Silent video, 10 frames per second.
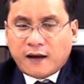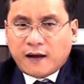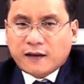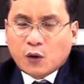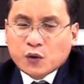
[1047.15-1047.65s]

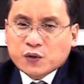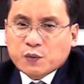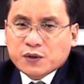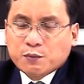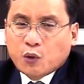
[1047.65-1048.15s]
And the lawsuit
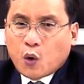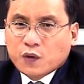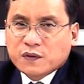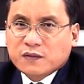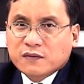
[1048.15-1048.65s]
was
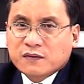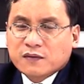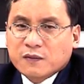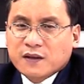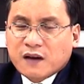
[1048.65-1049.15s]
brought
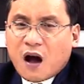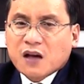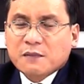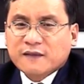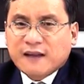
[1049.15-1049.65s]
with an
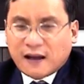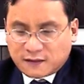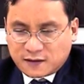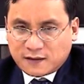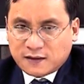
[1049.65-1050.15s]
argument that